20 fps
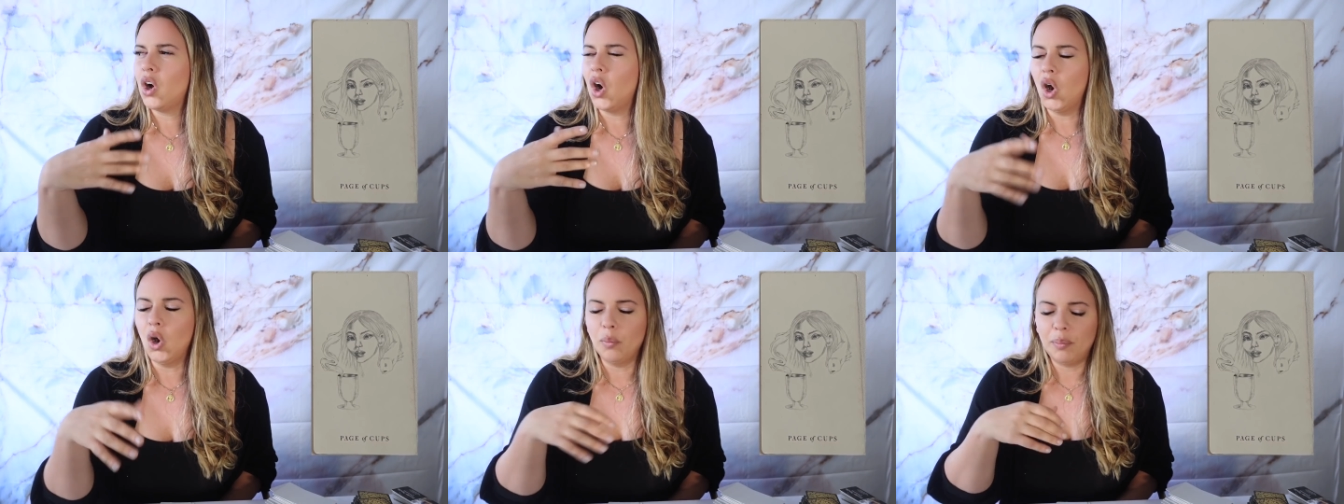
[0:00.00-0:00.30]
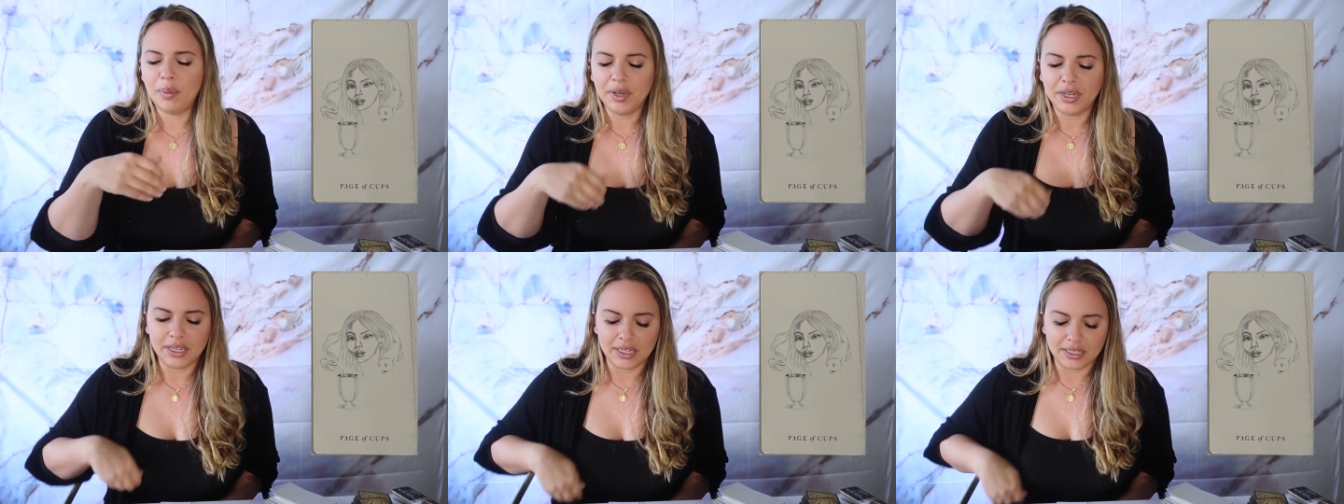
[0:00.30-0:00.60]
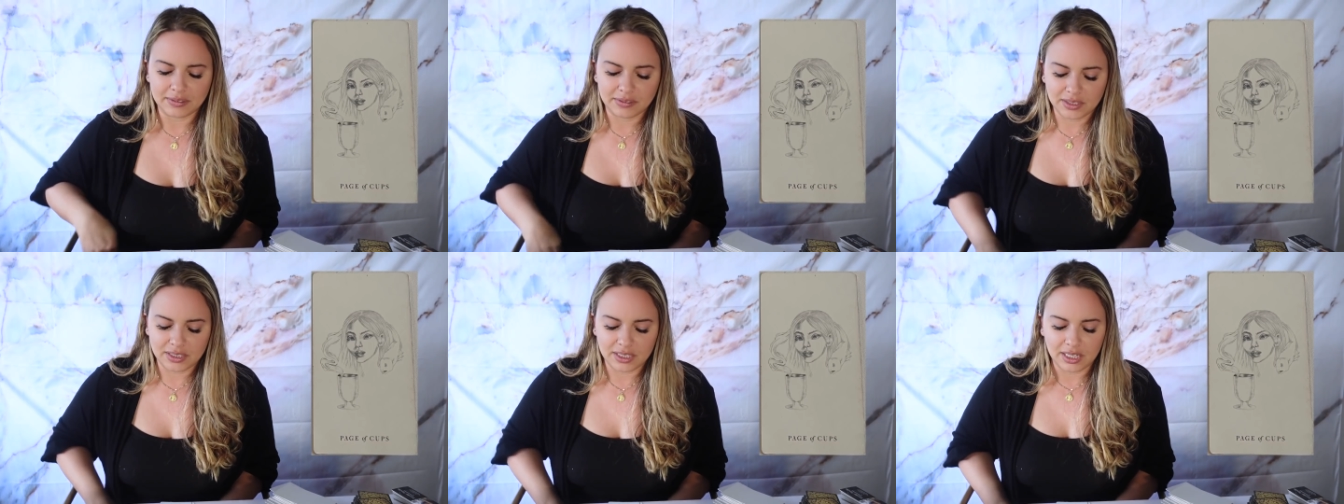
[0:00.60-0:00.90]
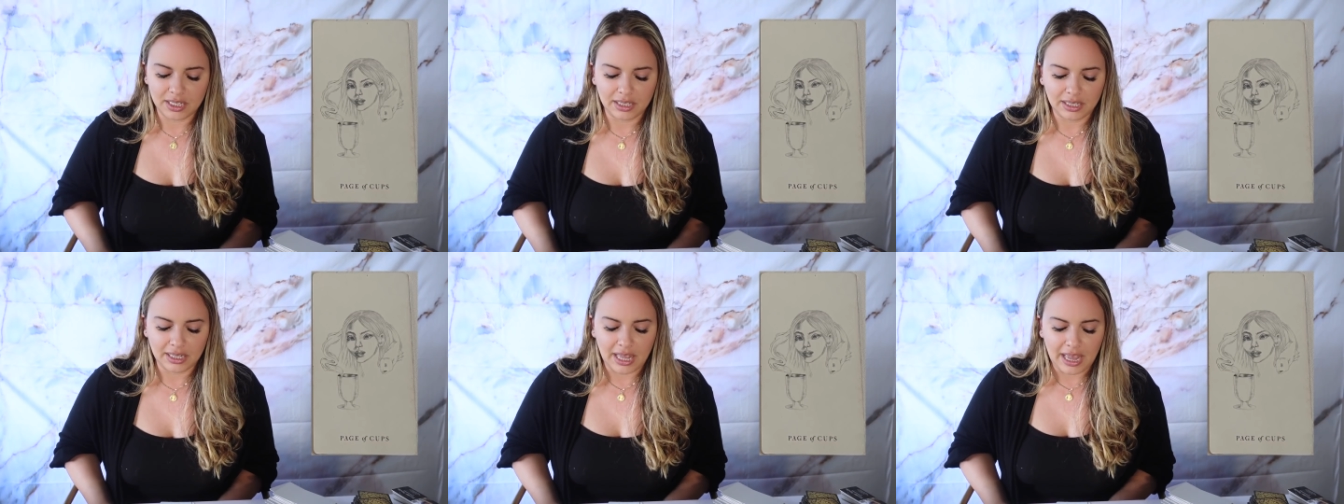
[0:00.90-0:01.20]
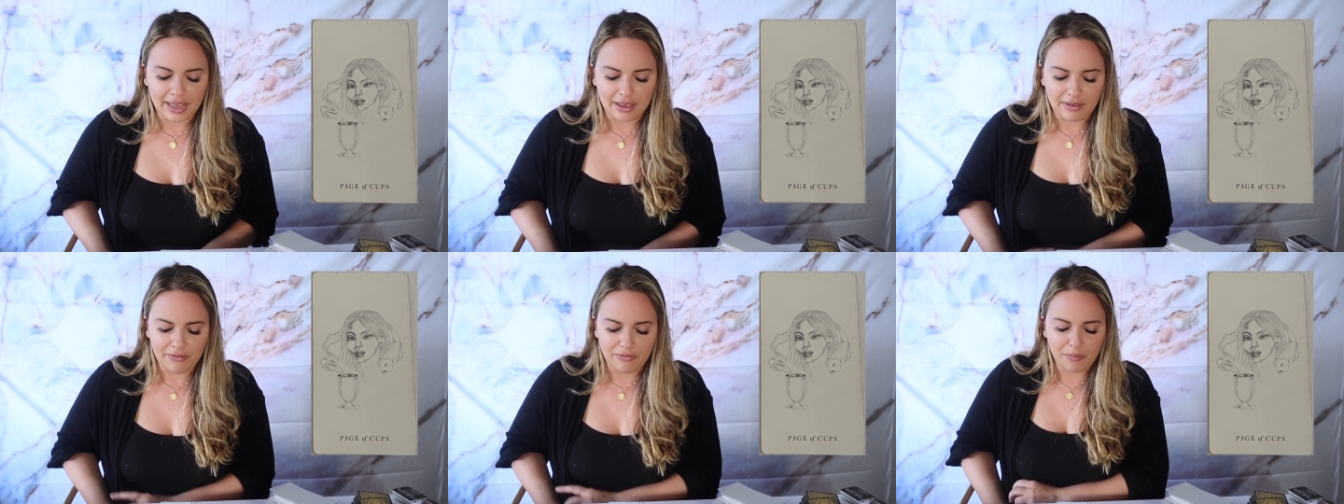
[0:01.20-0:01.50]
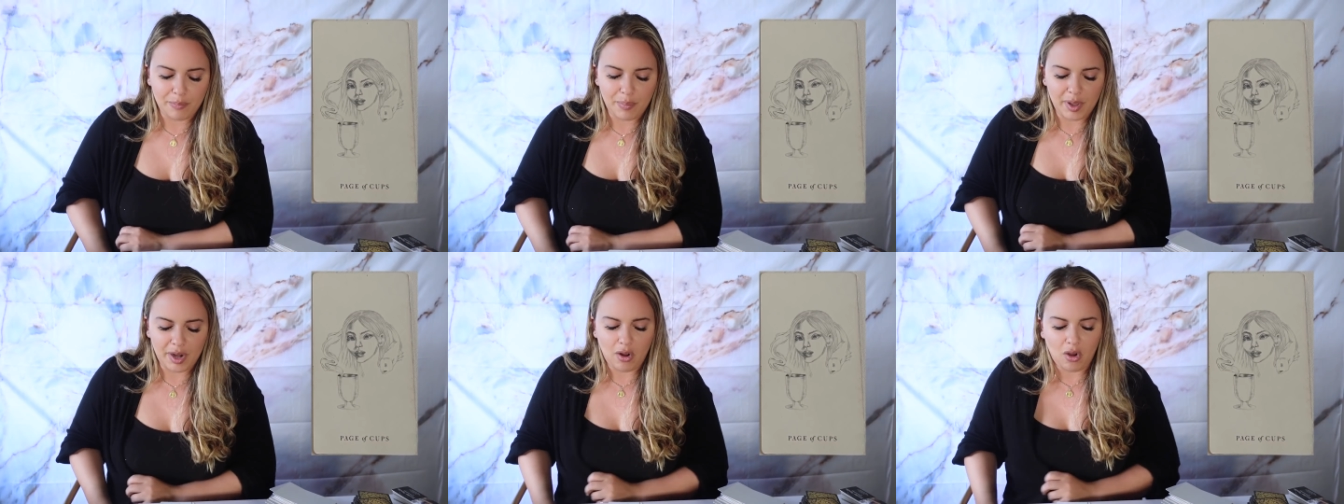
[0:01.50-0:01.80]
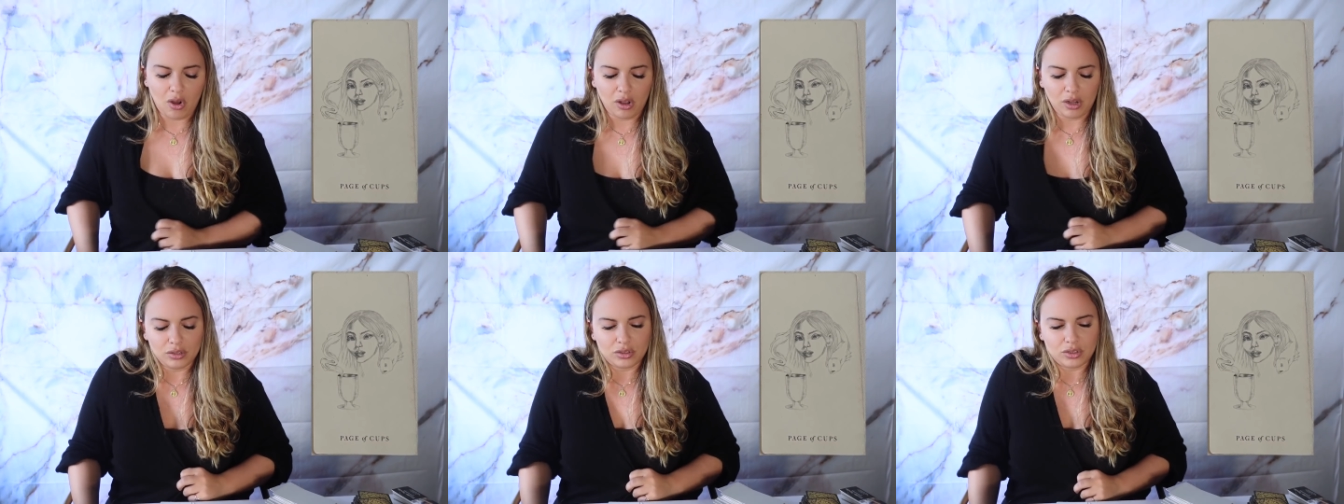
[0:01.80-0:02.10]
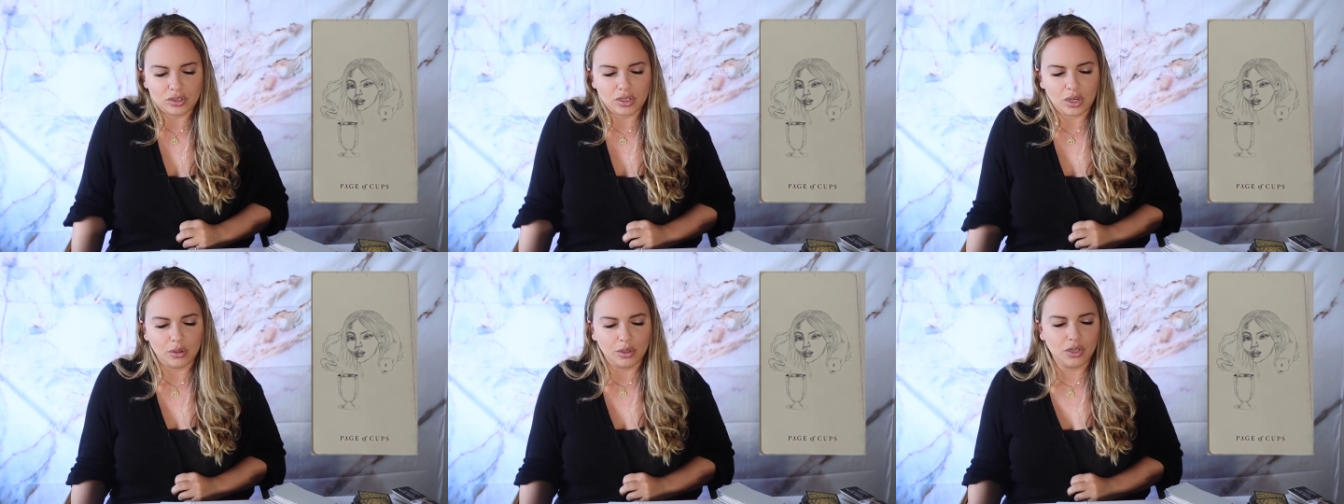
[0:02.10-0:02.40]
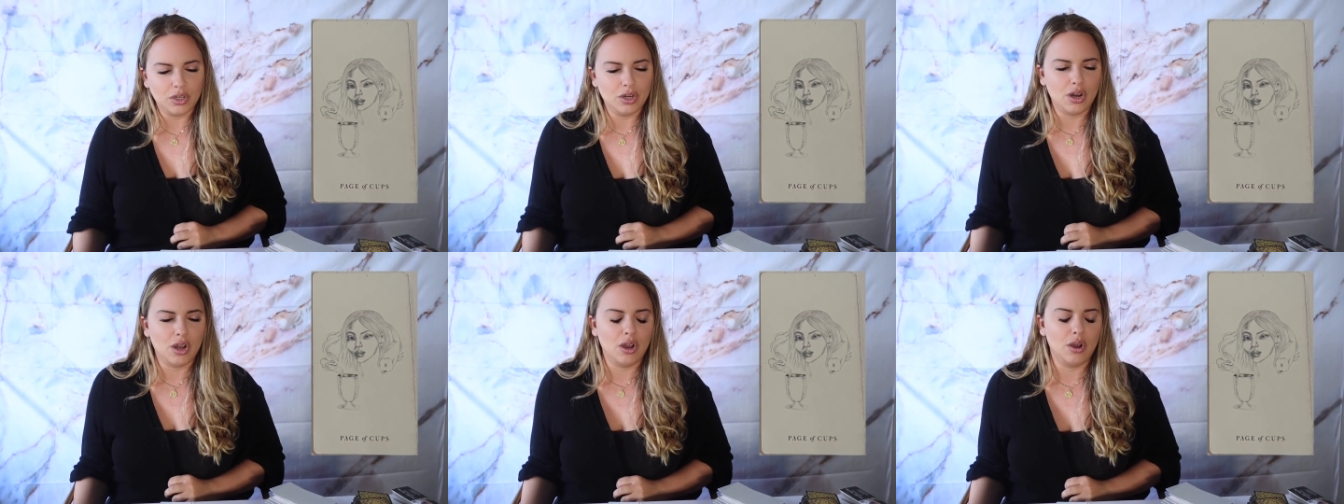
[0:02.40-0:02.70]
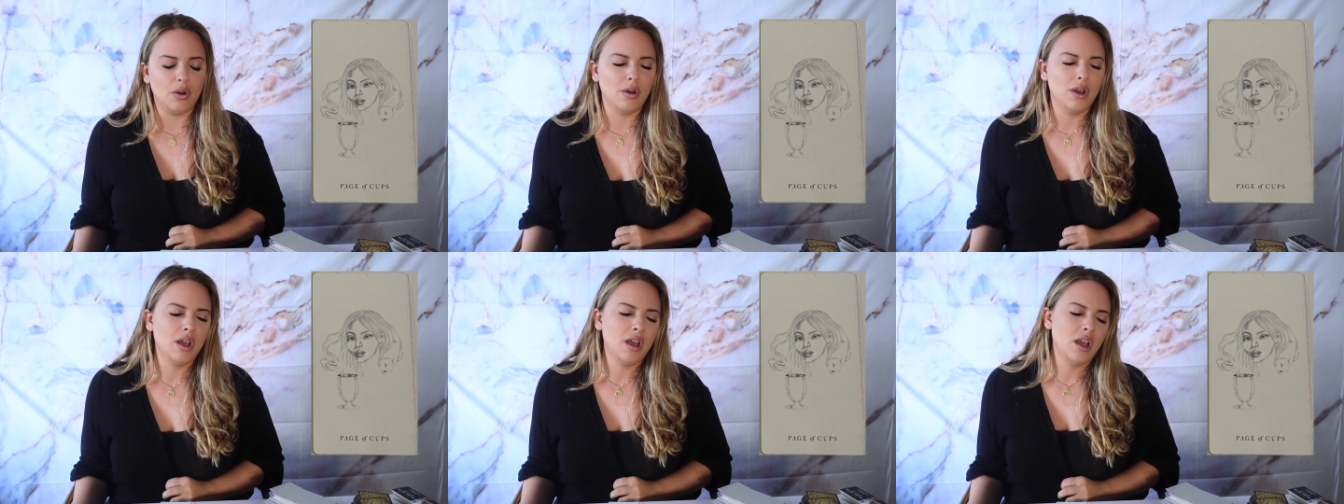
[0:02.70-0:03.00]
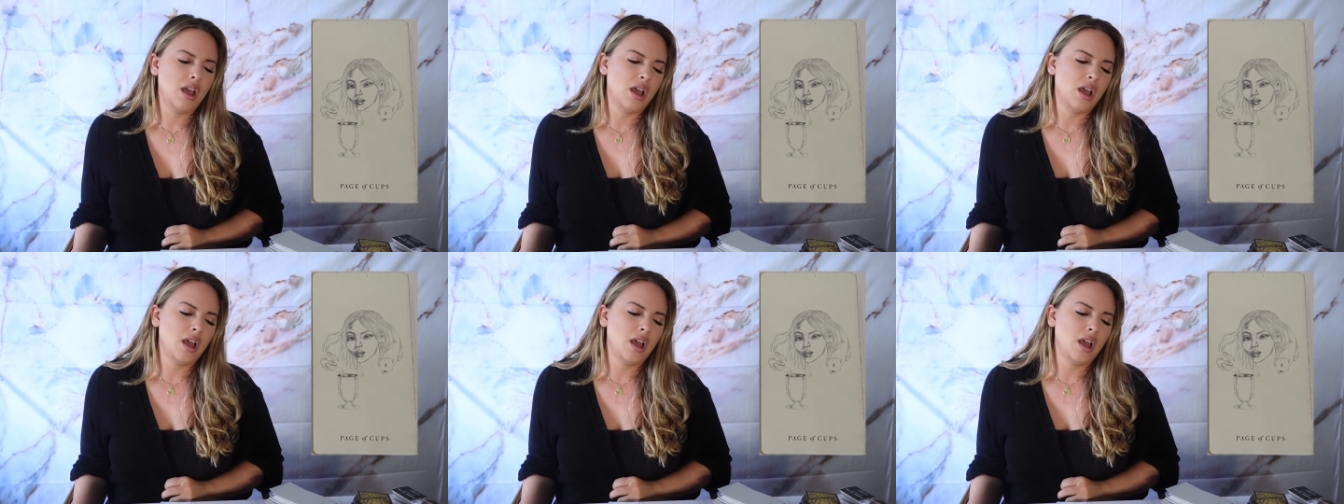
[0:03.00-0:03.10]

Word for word: openness to life. But also, you know, um,